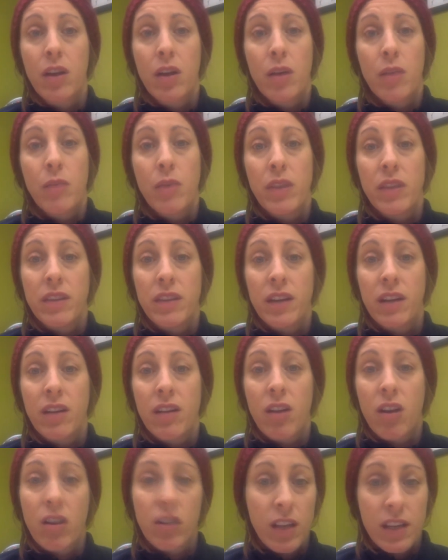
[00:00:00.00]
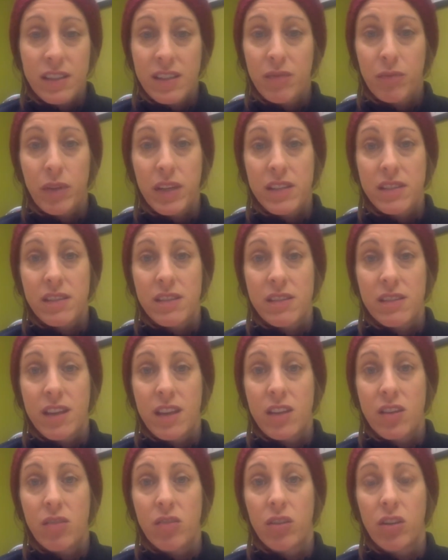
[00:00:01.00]
But there are lots of places that
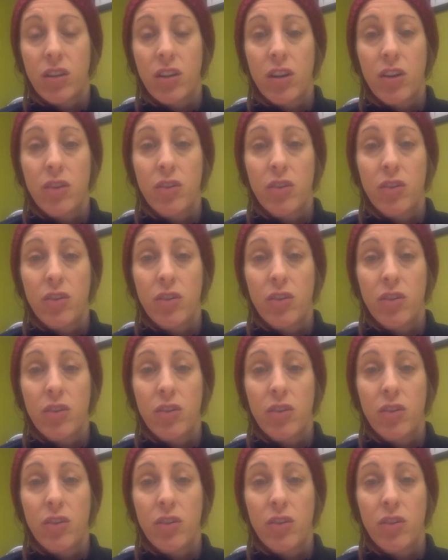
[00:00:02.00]
you can go.